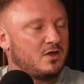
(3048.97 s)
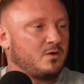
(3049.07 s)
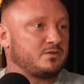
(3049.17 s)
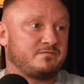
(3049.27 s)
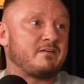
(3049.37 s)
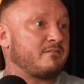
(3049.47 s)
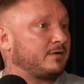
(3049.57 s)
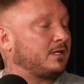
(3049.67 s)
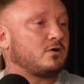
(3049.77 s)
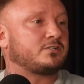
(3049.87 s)
which was very, very
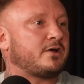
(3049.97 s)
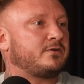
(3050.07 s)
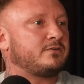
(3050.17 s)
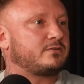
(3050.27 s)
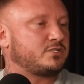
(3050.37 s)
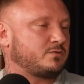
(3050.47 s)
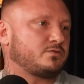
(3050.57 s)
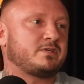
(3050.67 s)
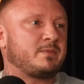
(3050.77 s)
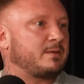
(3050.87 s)
locked down because there was
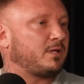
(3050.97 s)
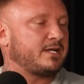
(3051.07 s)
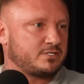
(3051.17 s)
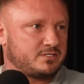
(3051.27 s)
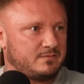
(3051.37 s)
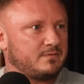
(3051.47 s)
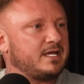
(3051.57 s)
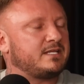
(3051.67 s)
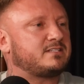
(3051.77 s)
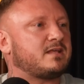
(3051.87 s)
only big players
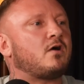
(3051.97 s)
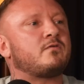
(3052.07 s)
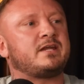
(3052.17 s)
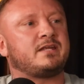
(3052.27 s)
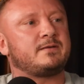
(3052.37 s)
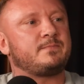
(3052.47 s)
into that already,